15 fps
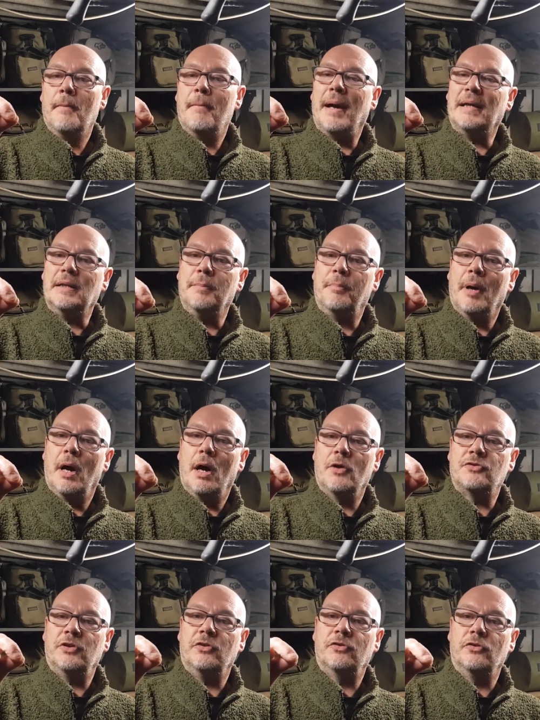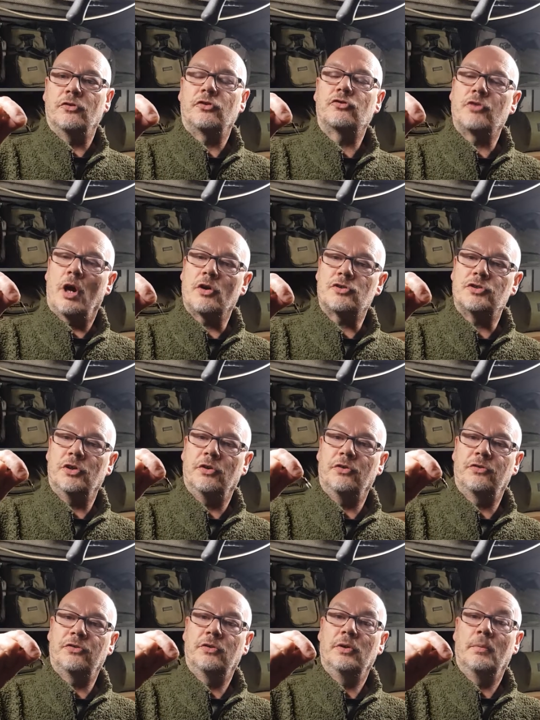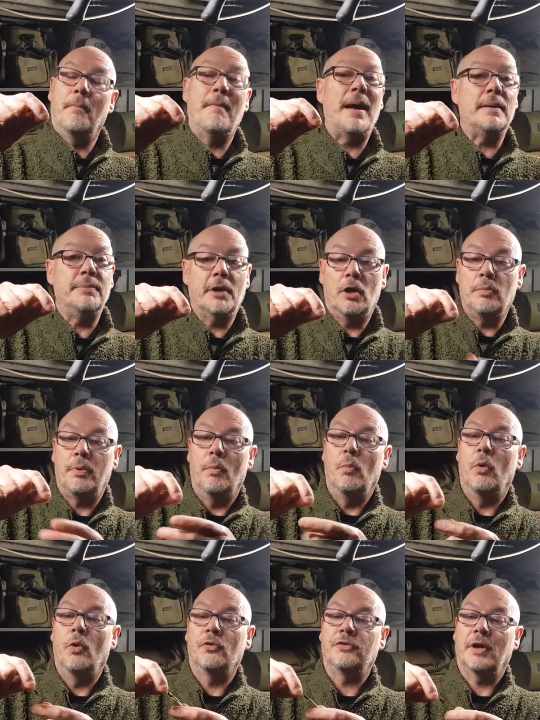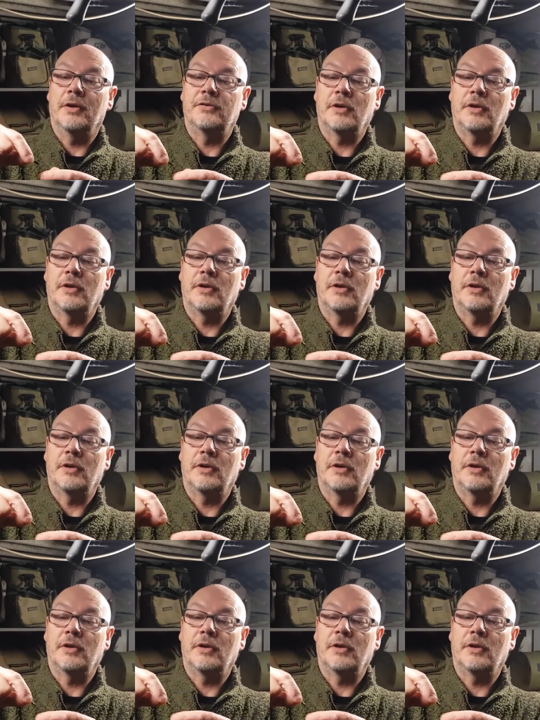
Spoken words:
mainly barges and structures, maybe open water.